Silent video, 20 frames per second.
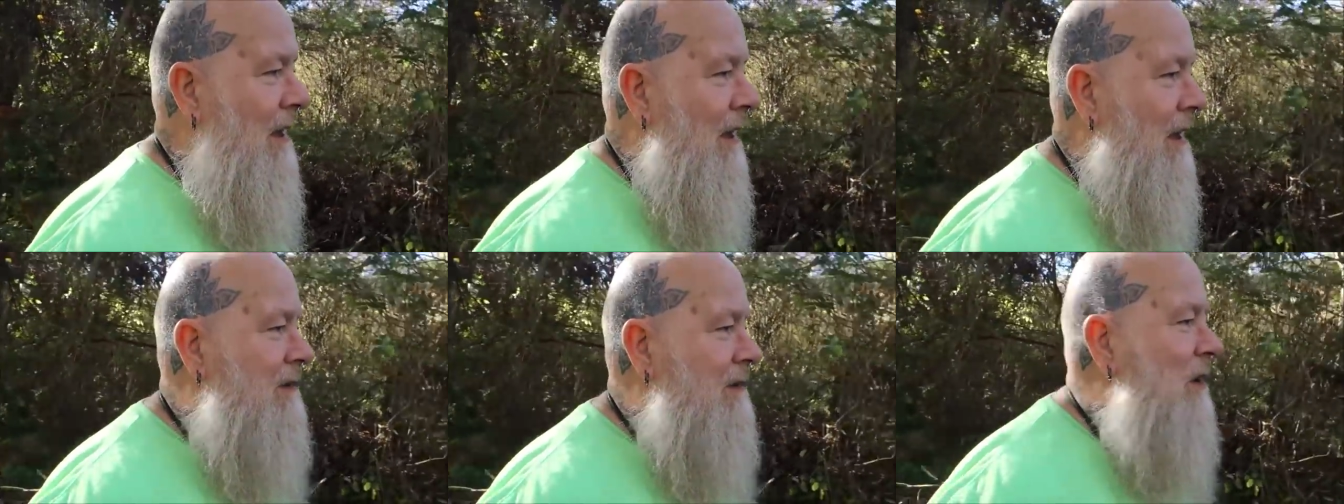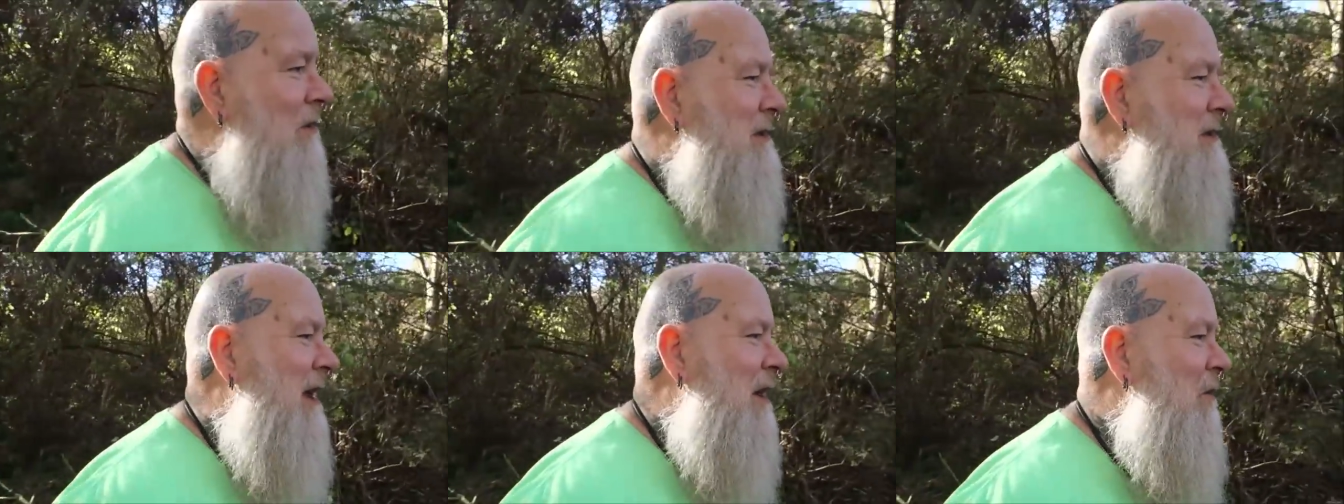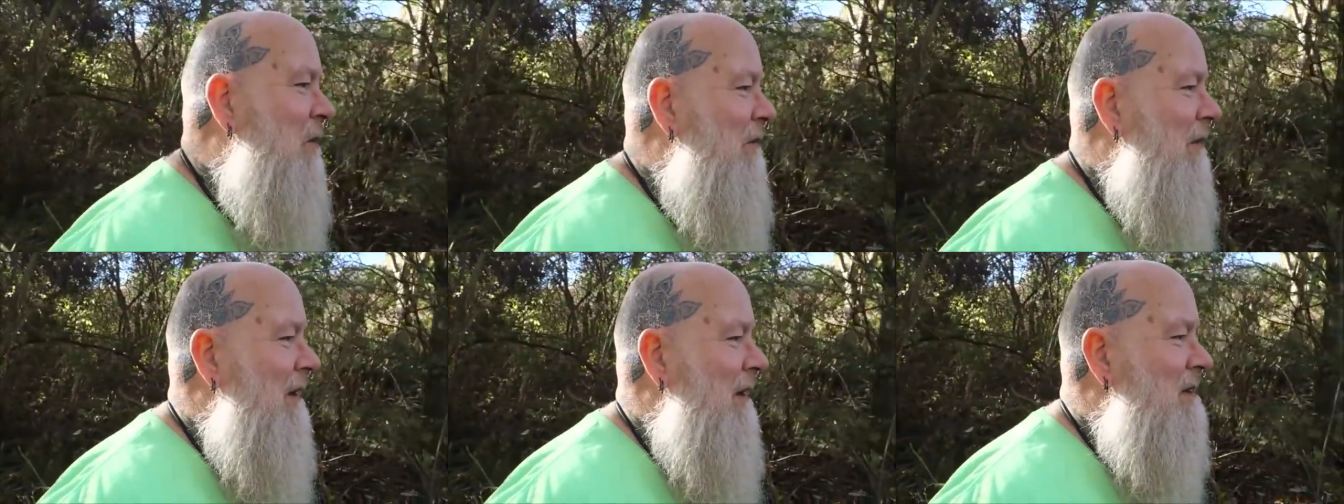I don't
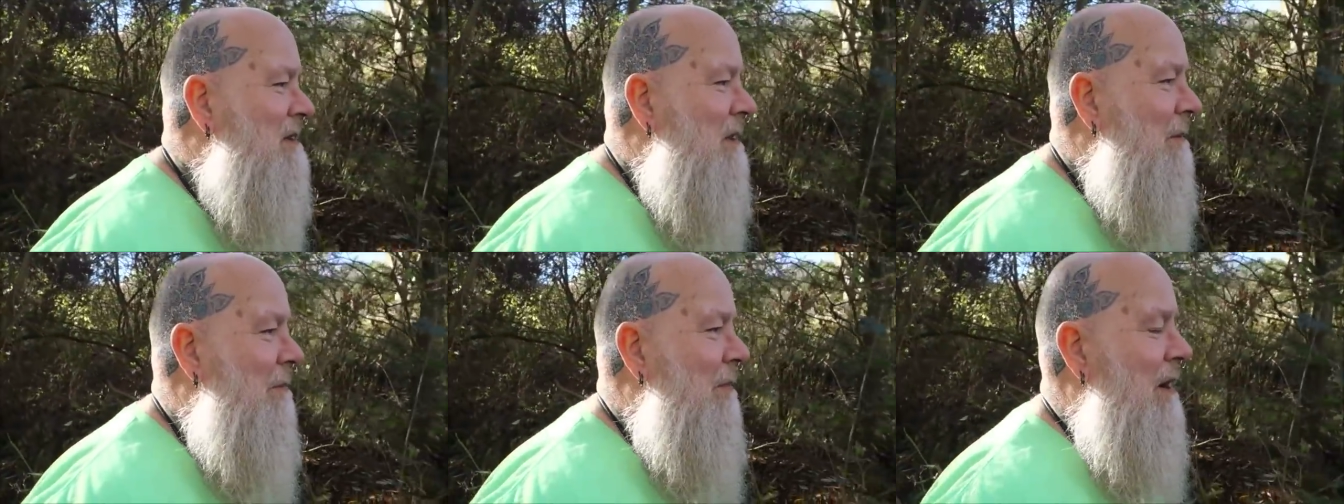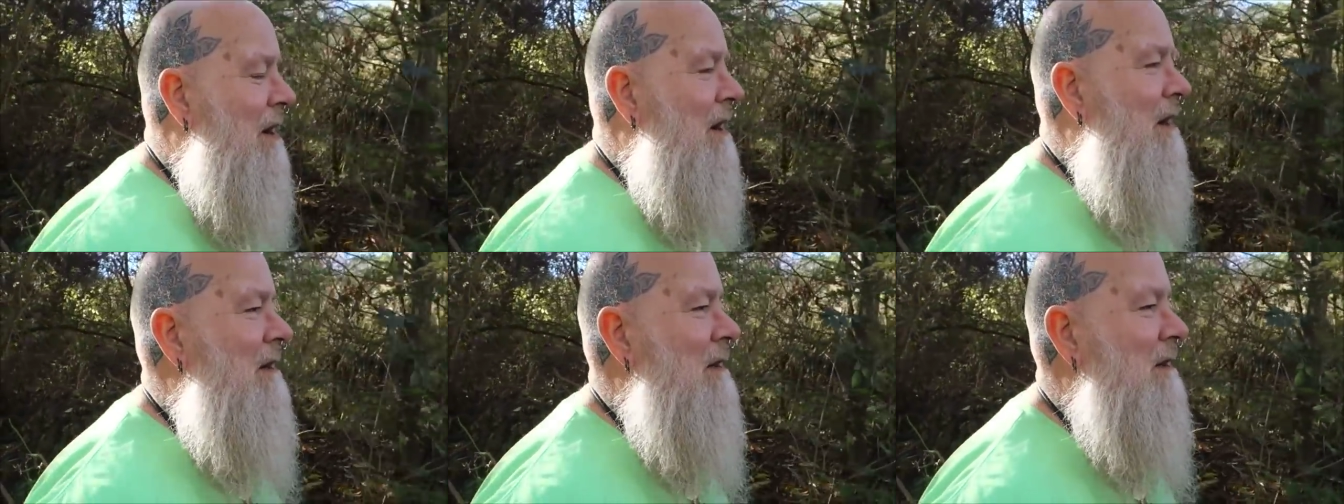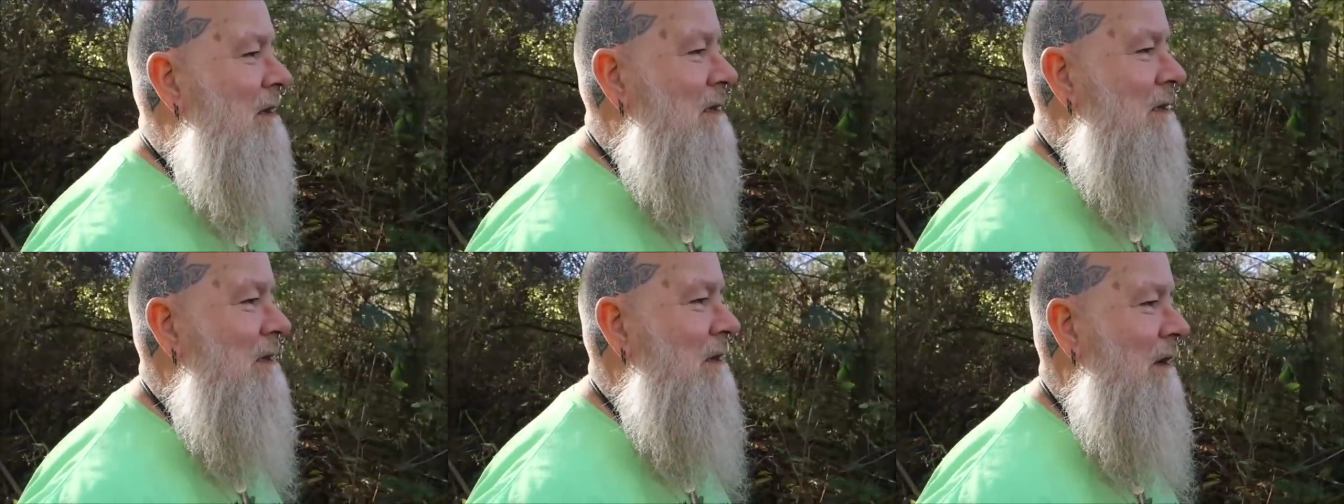delve into the
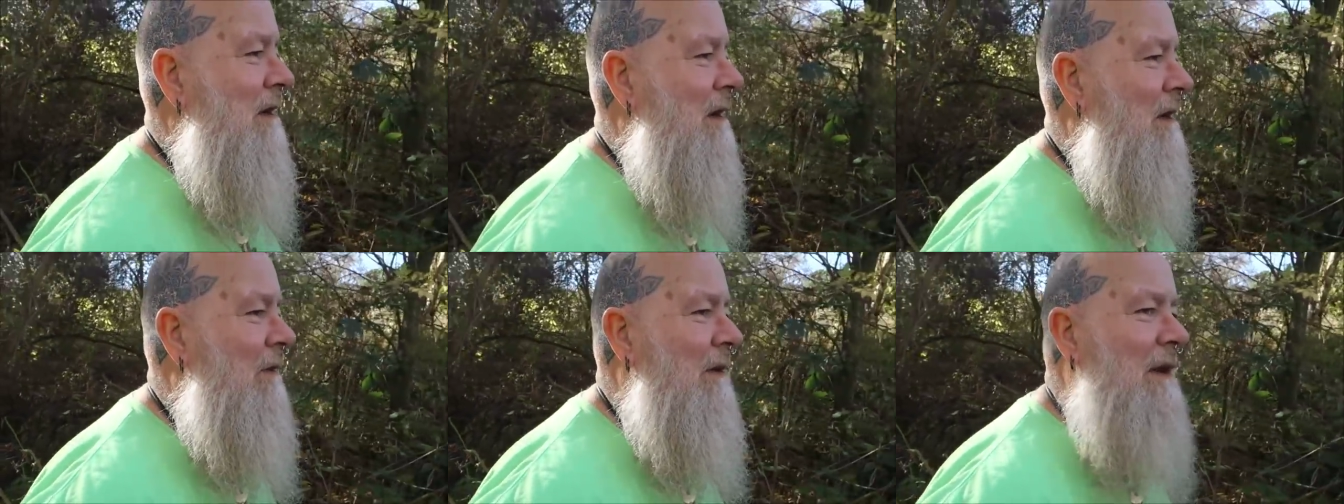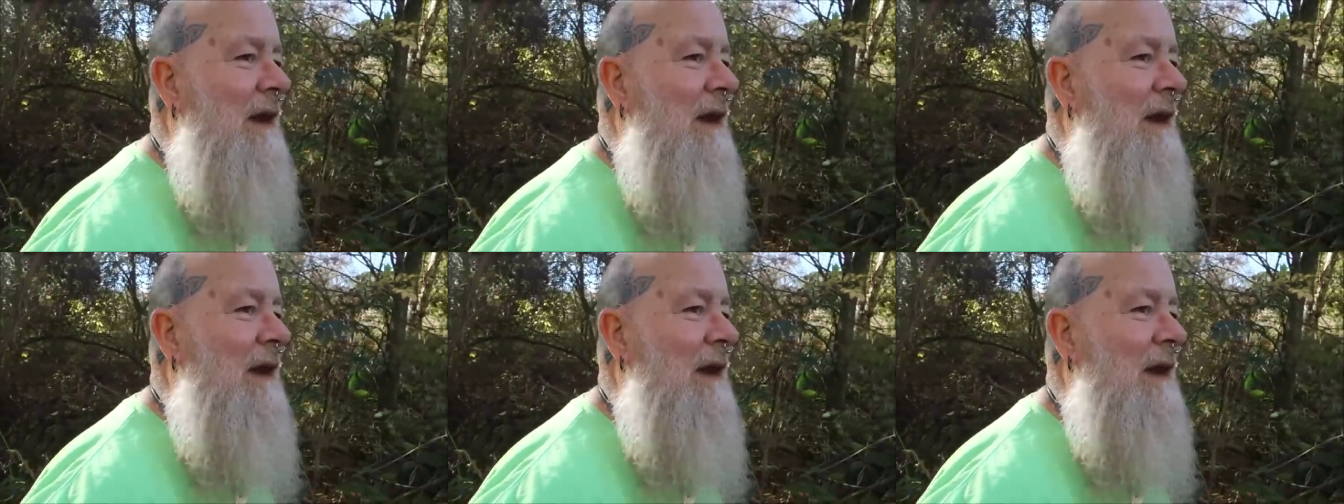past, you know,